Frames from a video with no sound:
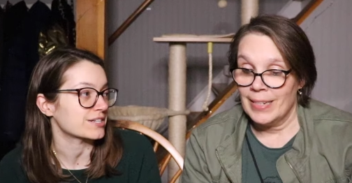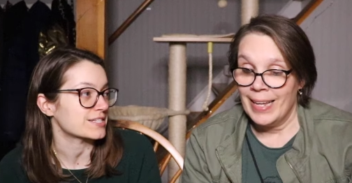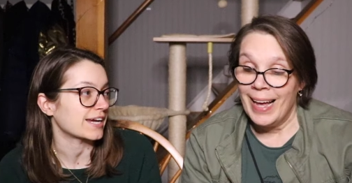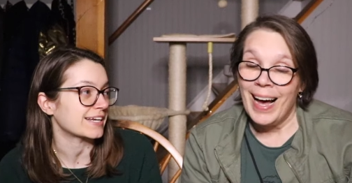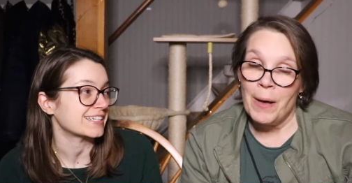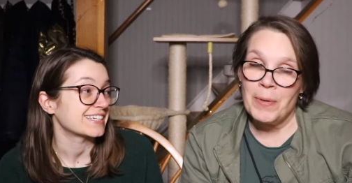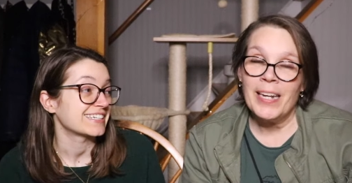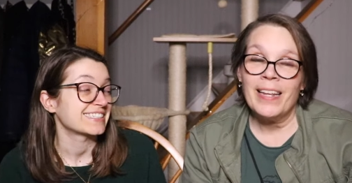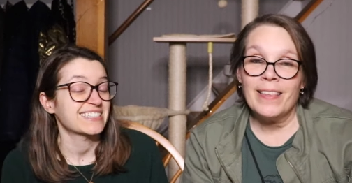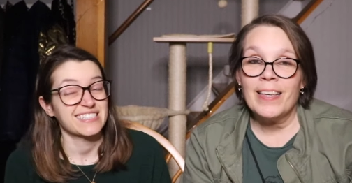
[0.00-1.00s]
Speaker 1: extent. I mean,
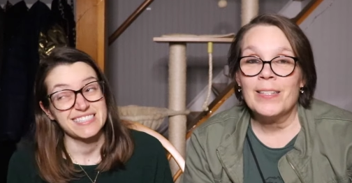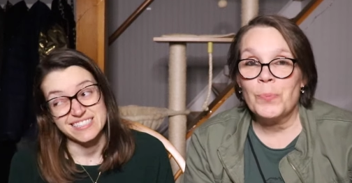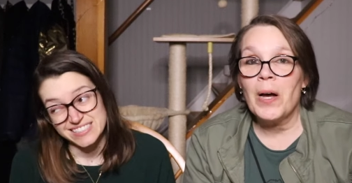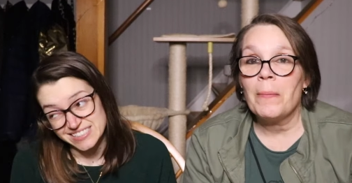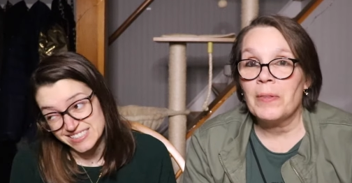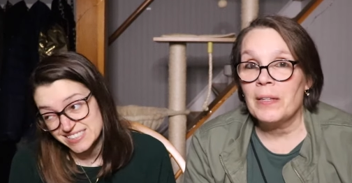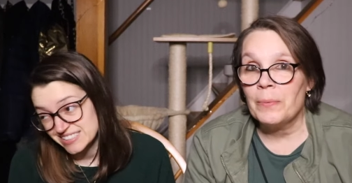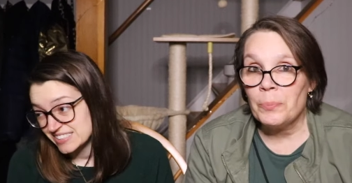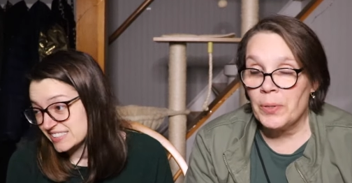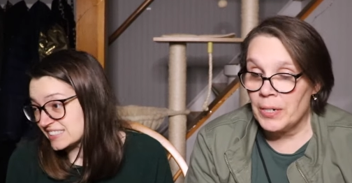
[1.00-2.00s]
I think he's probably
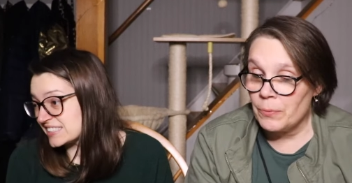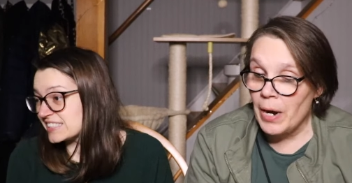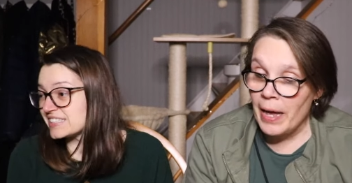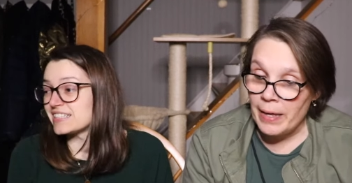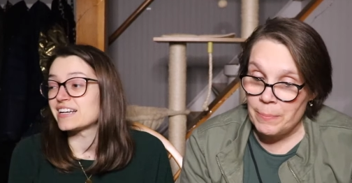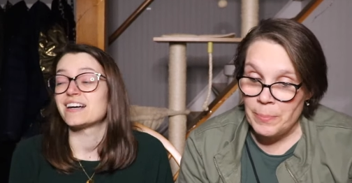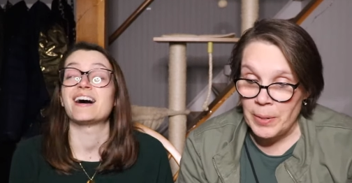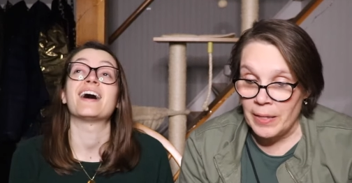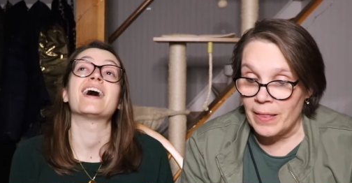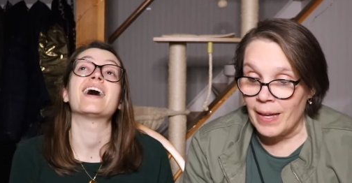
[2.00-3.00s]
pretty right. But
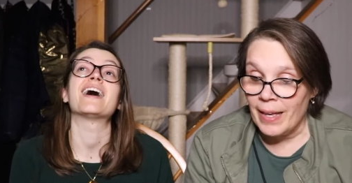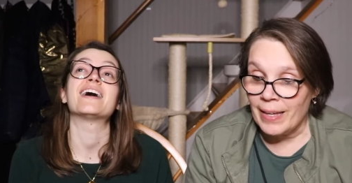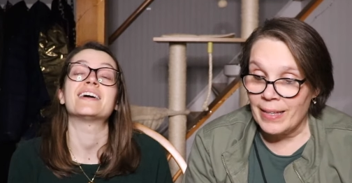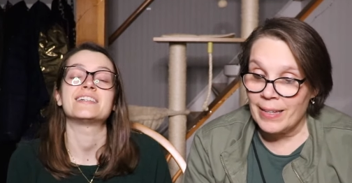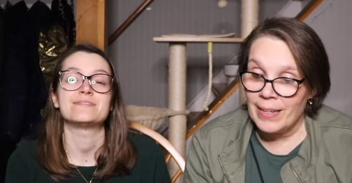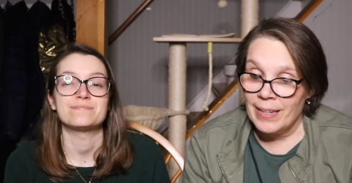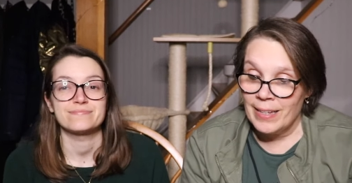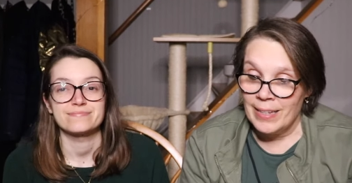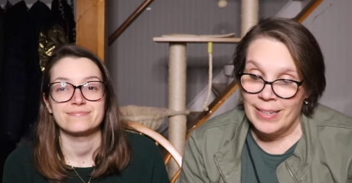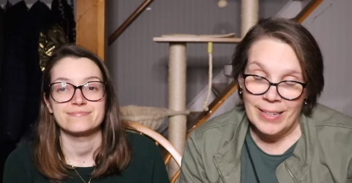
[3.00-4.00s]
like,
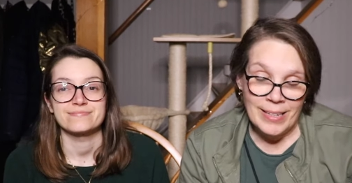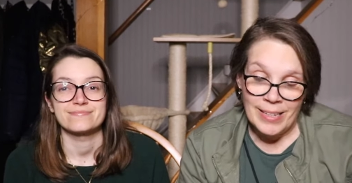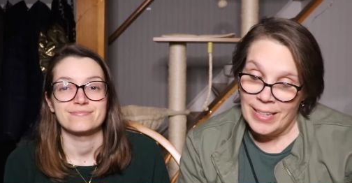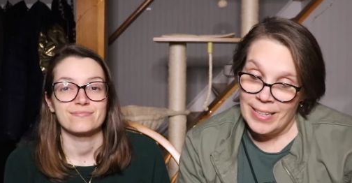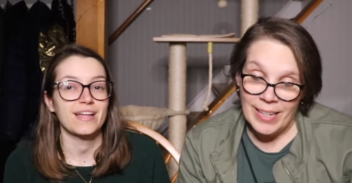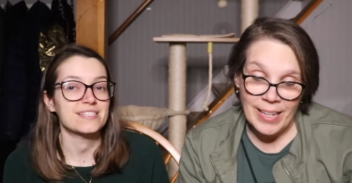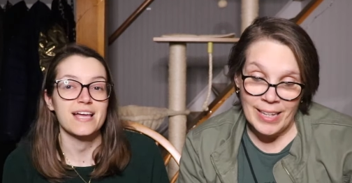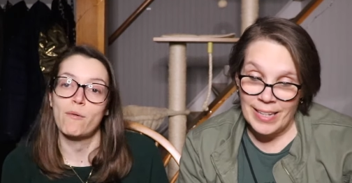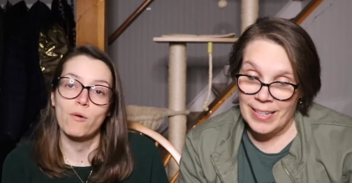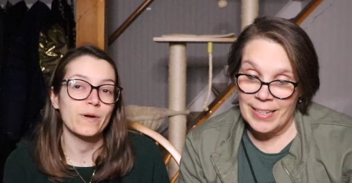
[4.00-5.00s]
that's
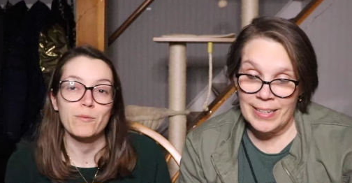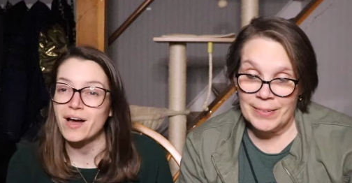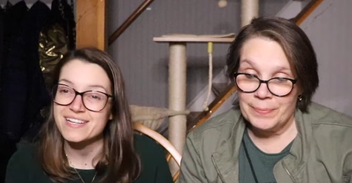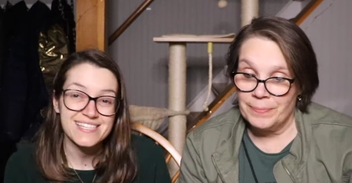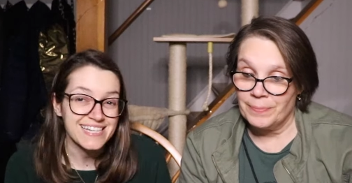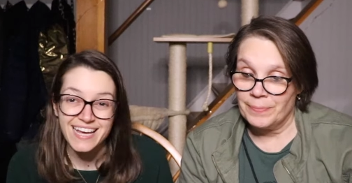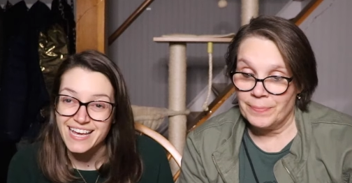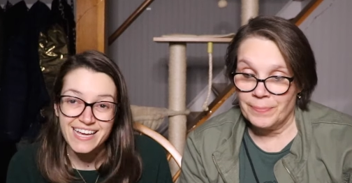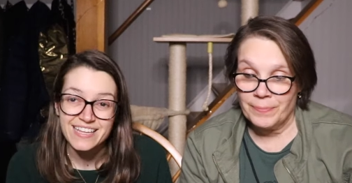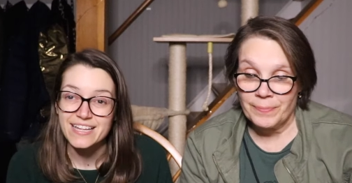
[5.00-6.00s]
not what we want to
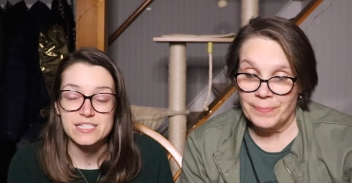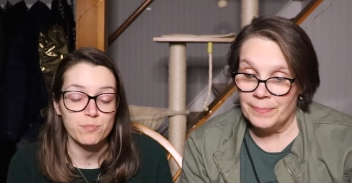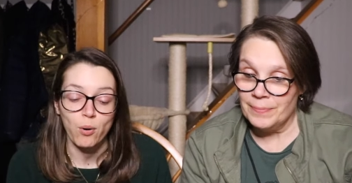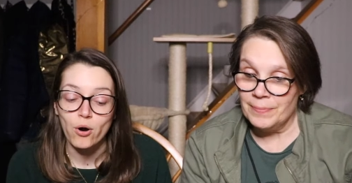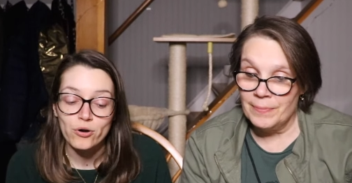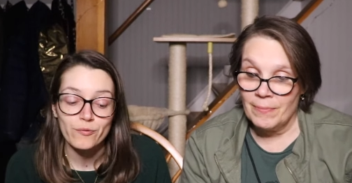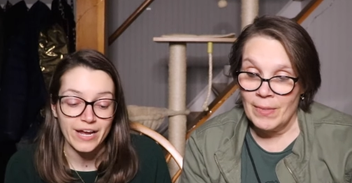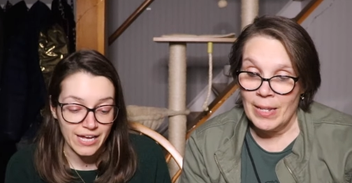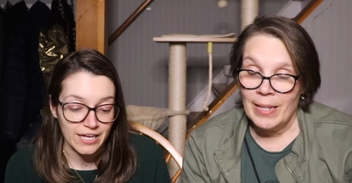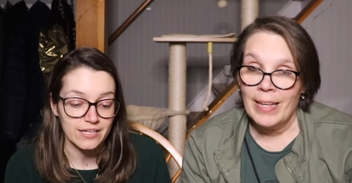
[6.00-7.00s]
see. That's
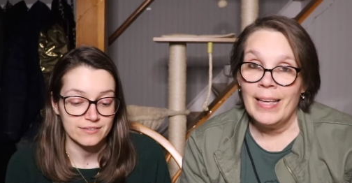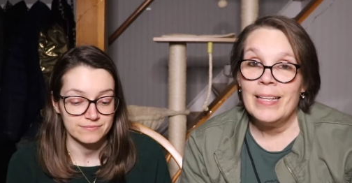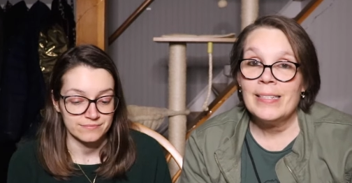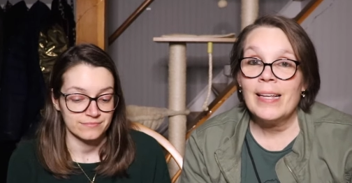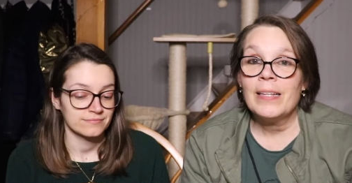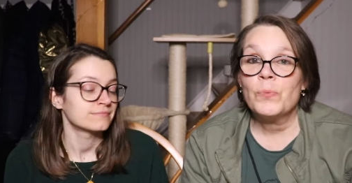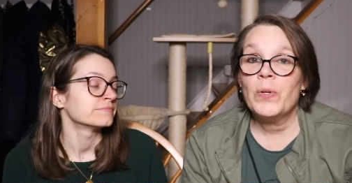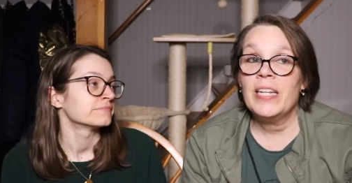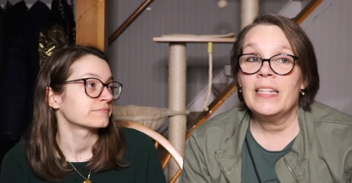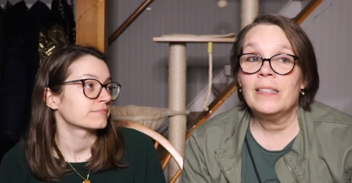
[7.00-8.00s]
boring. He says
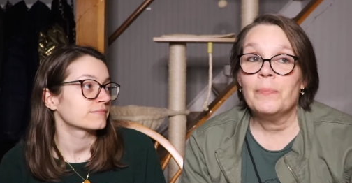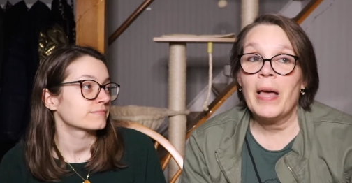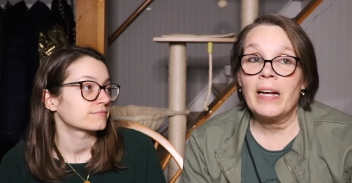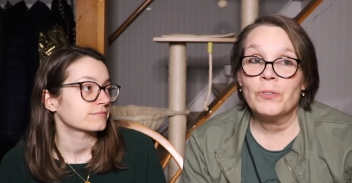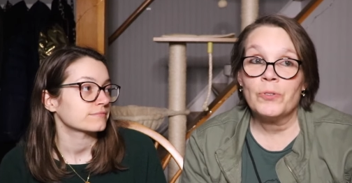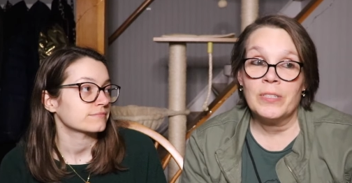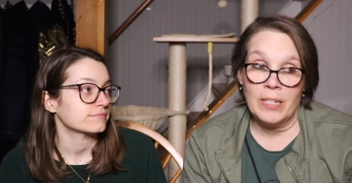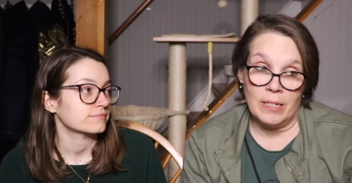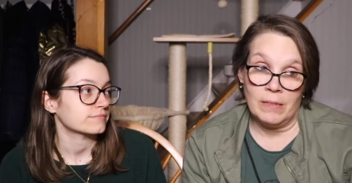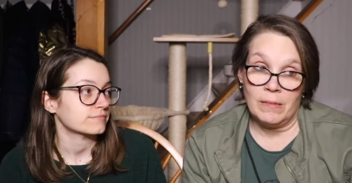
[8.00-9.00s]
we need to backdoor
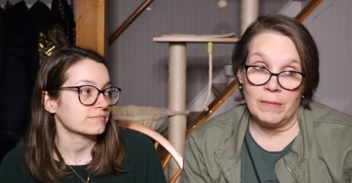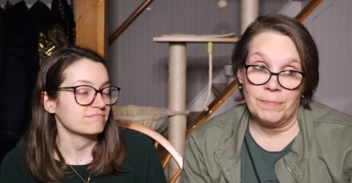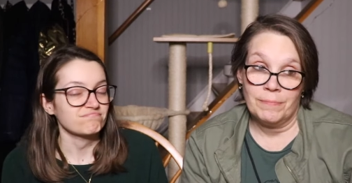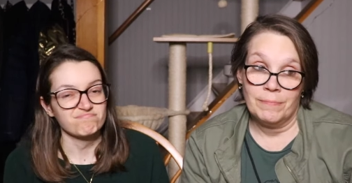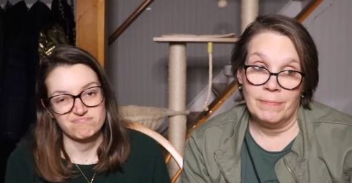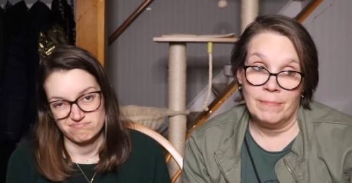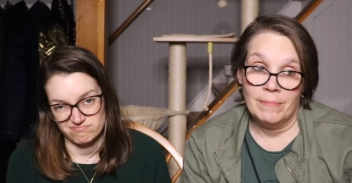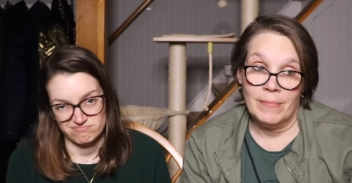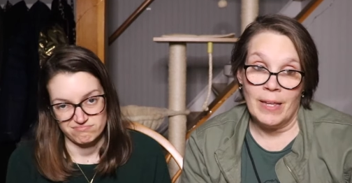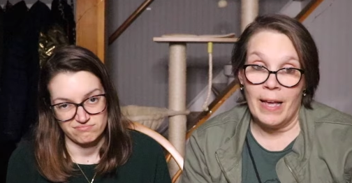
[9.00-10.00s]
Dennis.
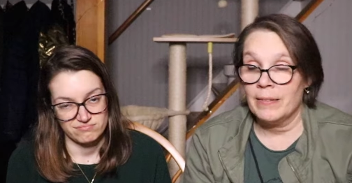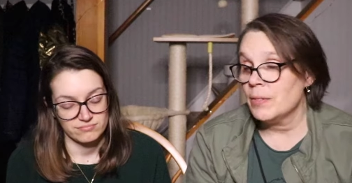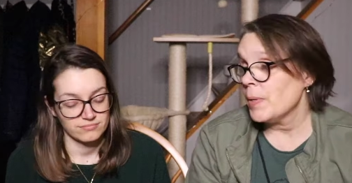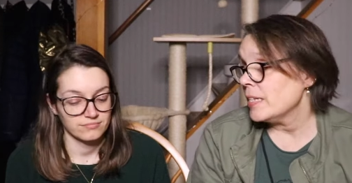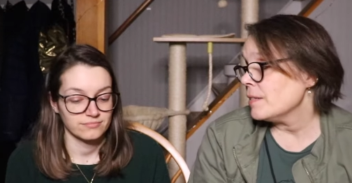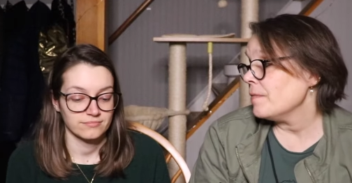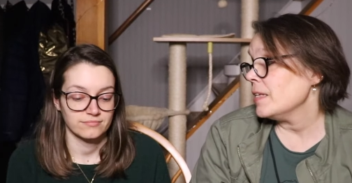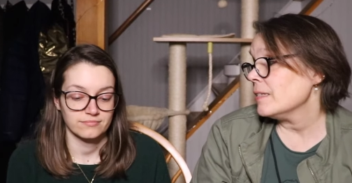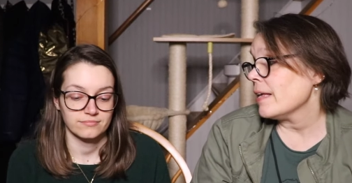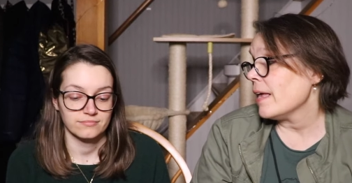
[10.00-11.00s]
And Spicy V
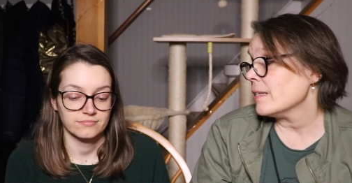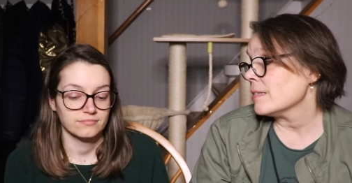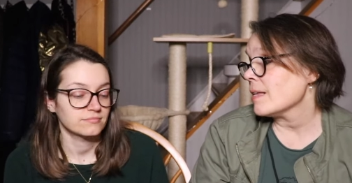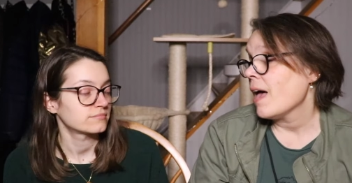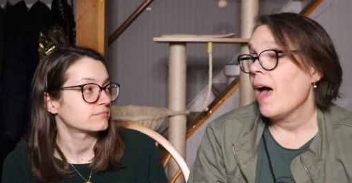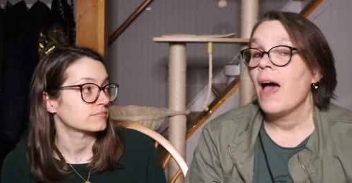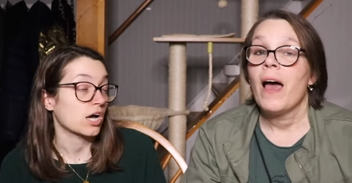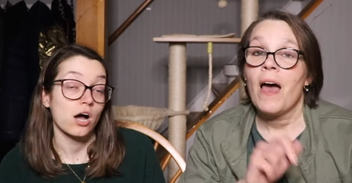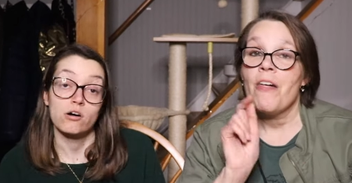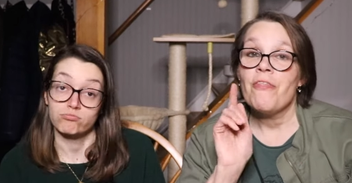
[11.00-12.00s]
says,
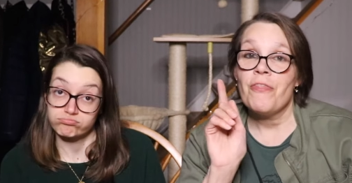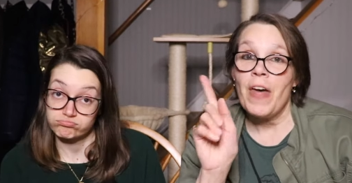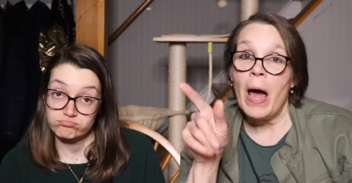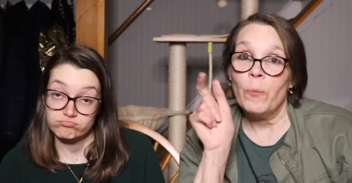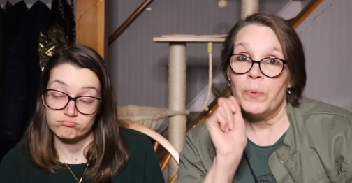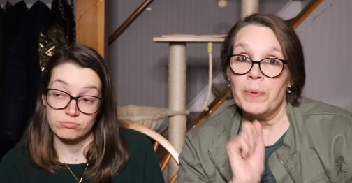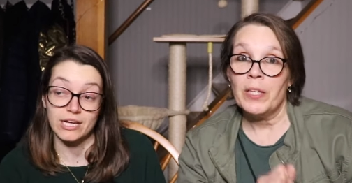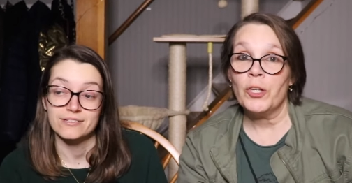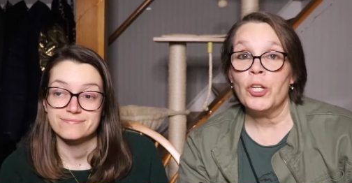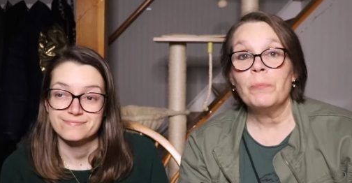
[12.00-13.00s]
"Oh, that would be a
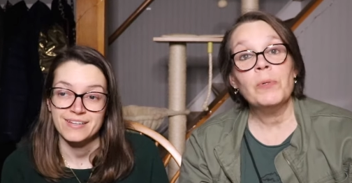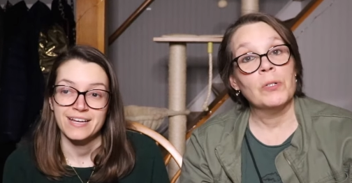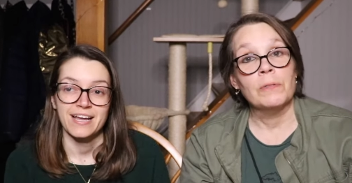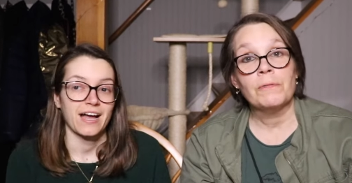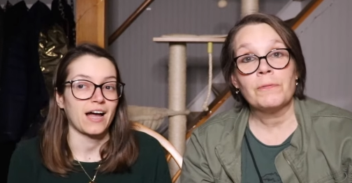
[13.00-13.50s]
good move."